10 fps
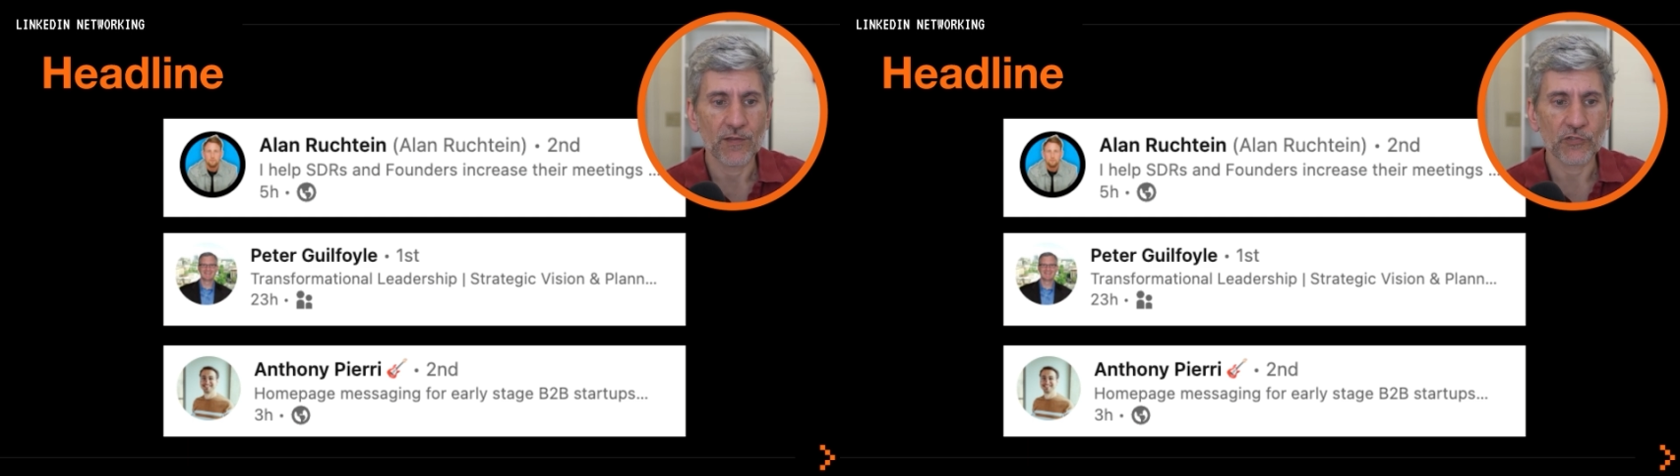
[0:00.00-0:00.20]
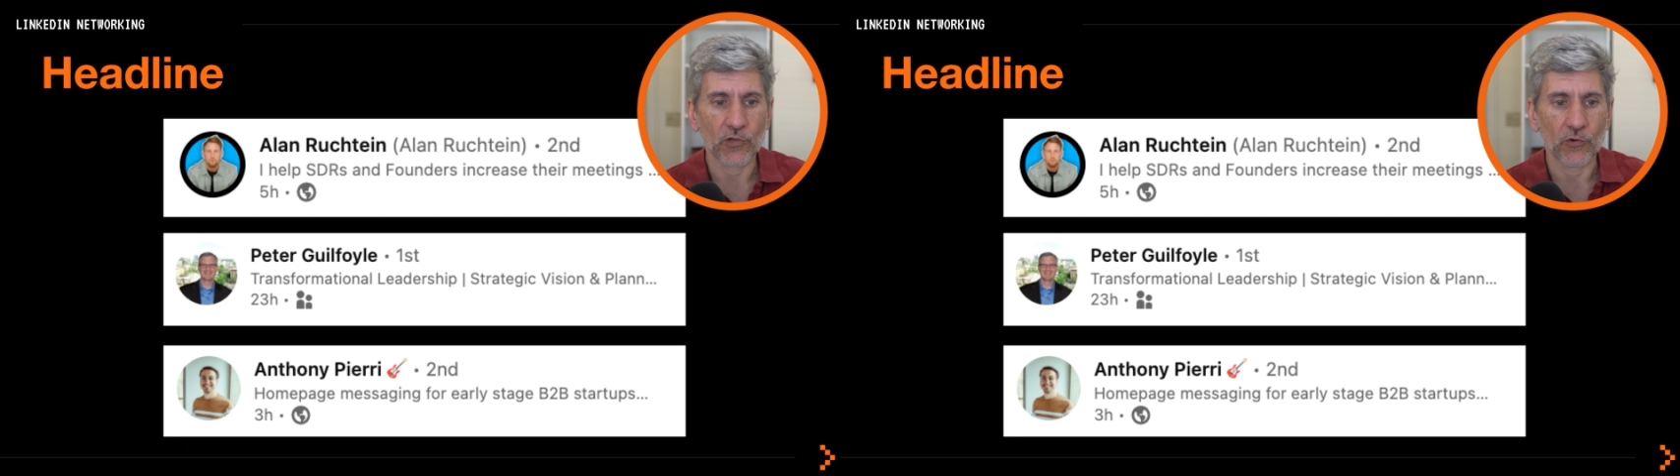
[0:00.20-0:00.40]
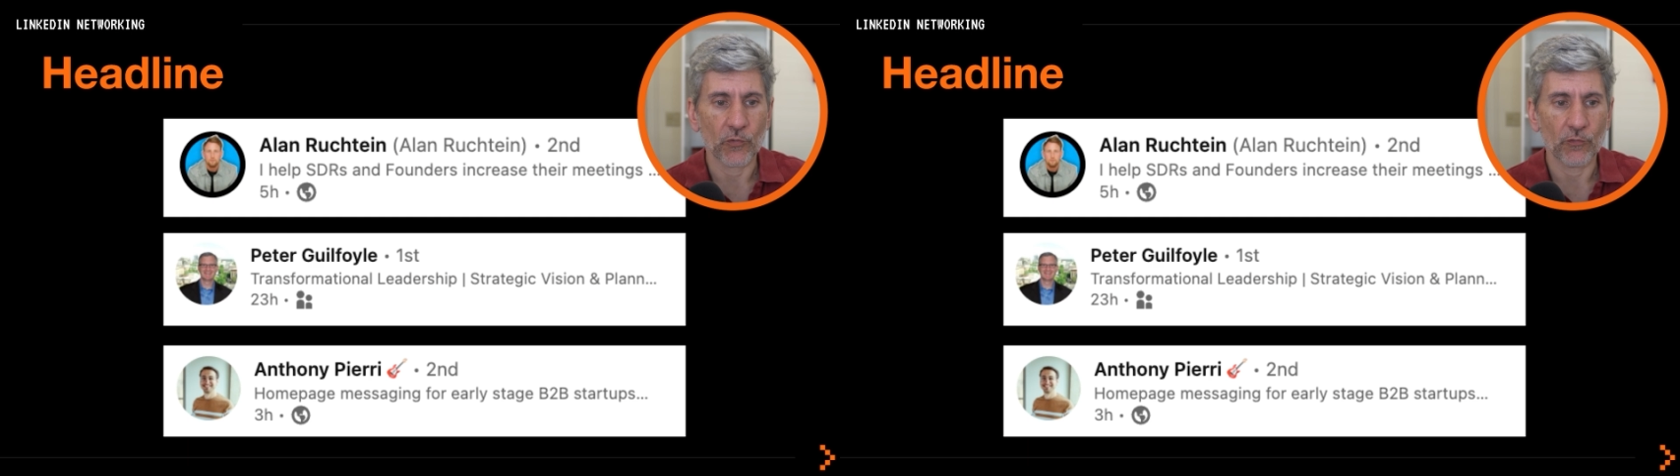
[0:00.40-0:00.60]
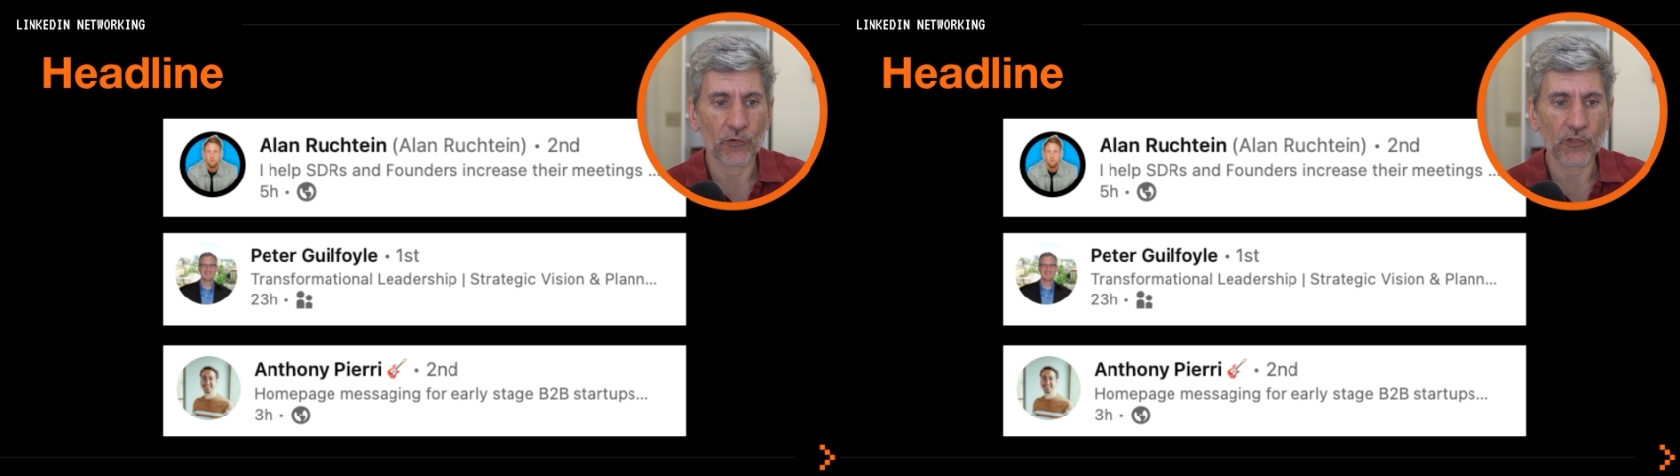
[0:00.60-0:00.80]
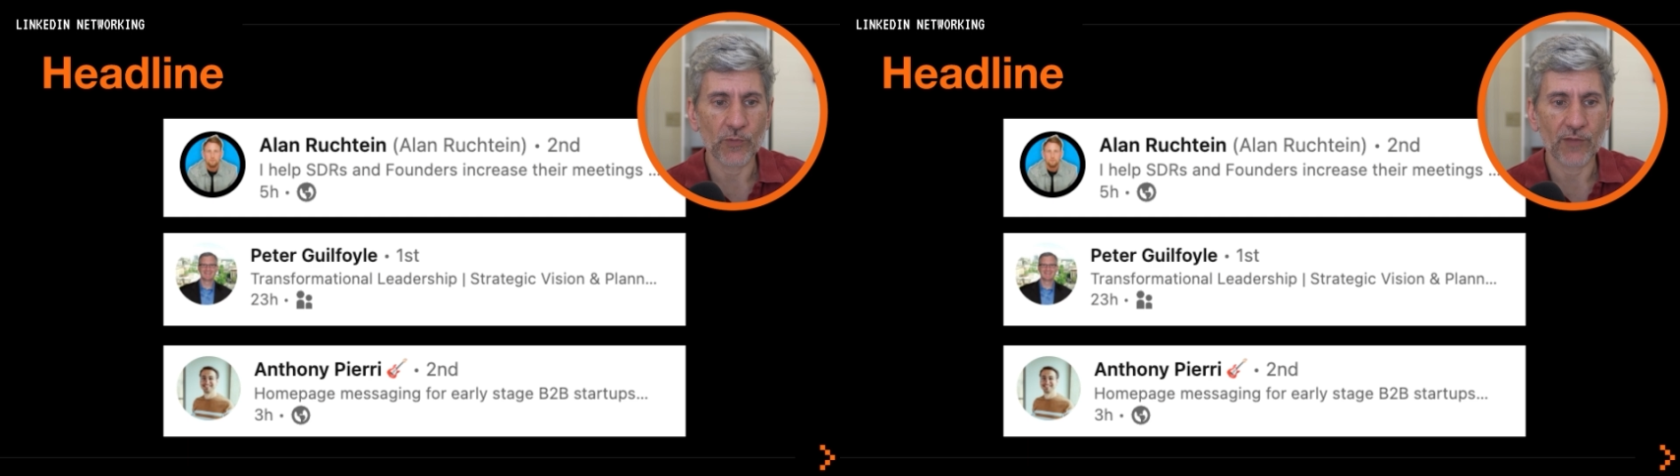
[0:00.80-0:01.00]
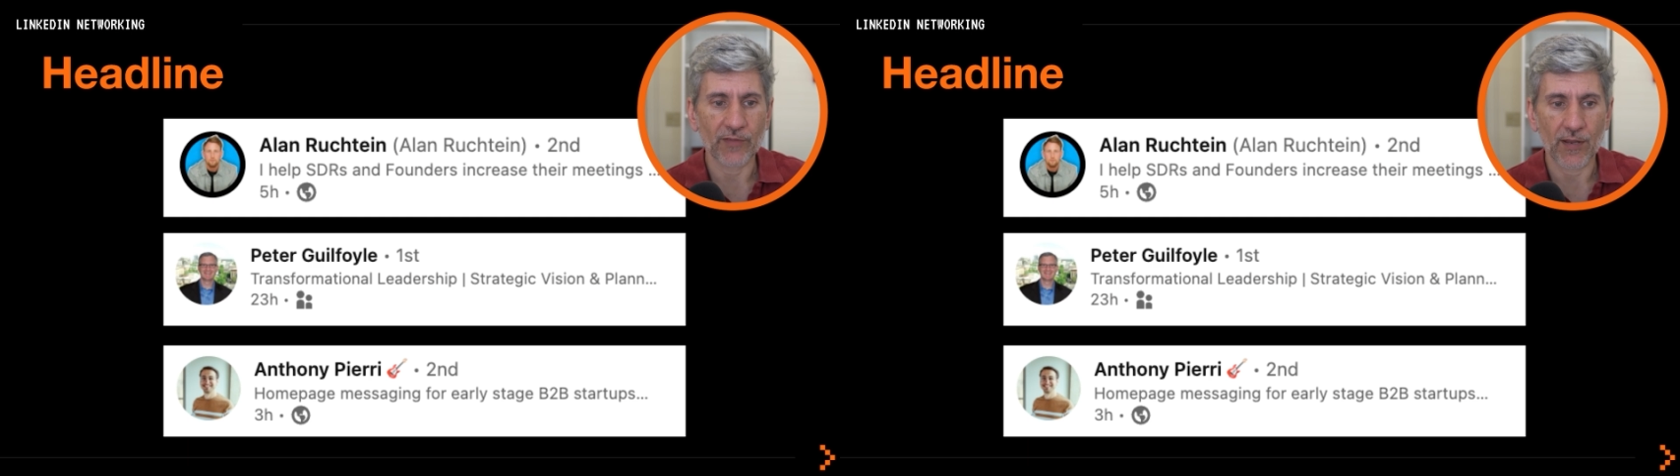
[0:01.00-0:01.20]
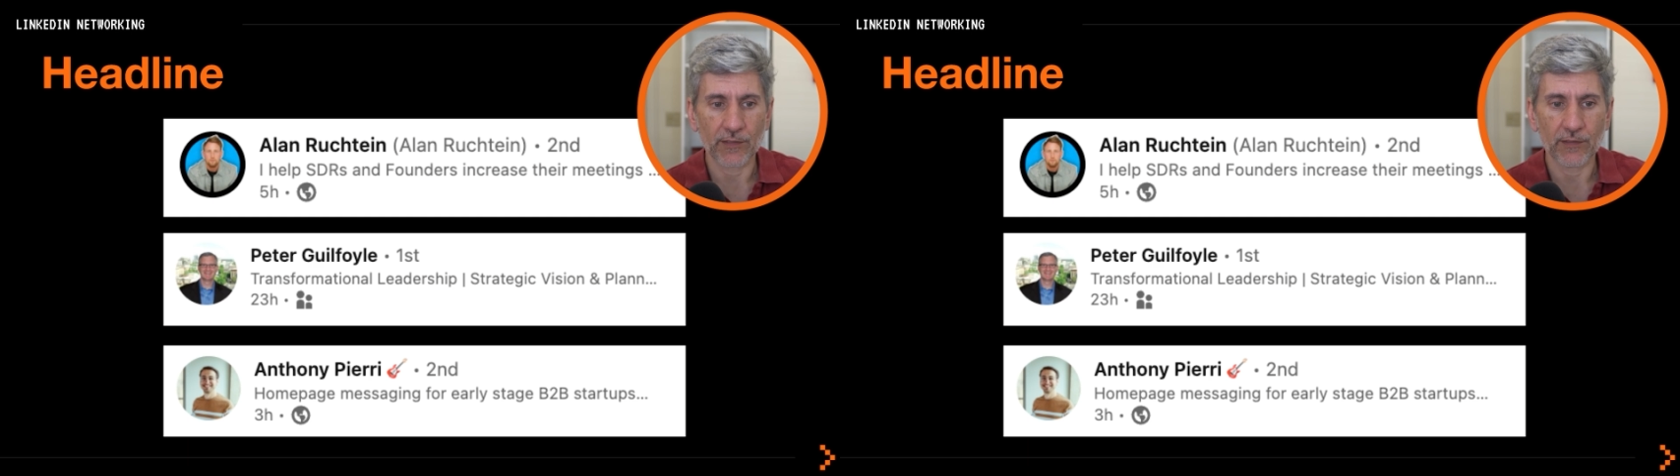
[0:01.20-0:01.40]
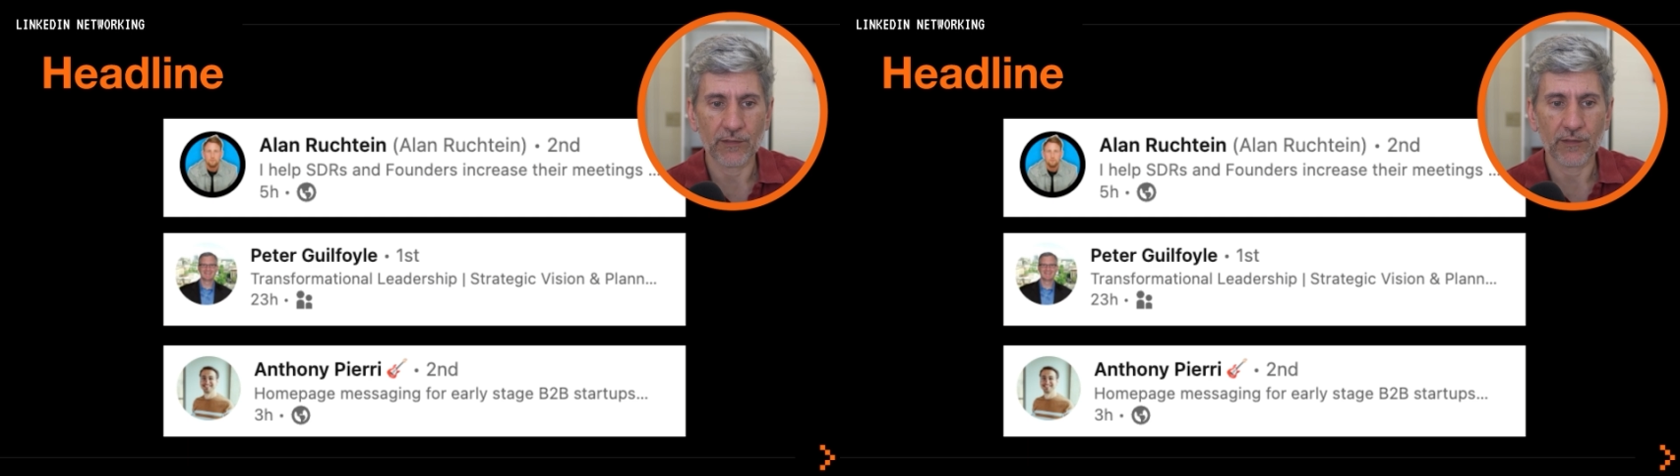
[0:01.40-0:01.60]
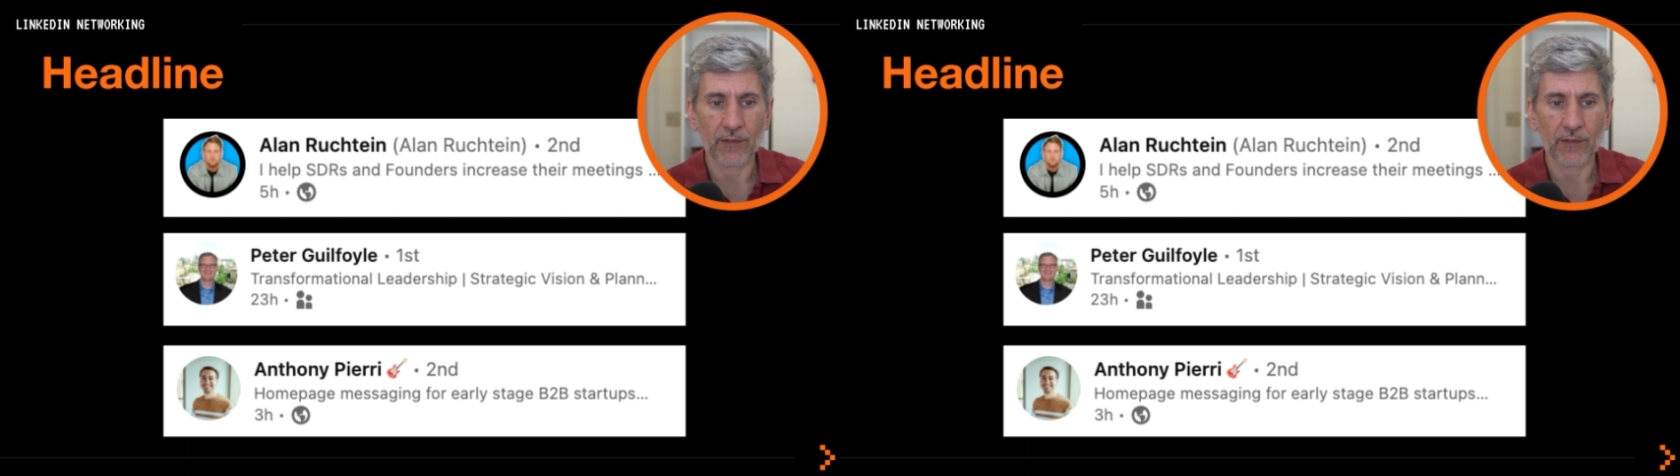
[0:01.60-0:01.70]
So first we have Alan.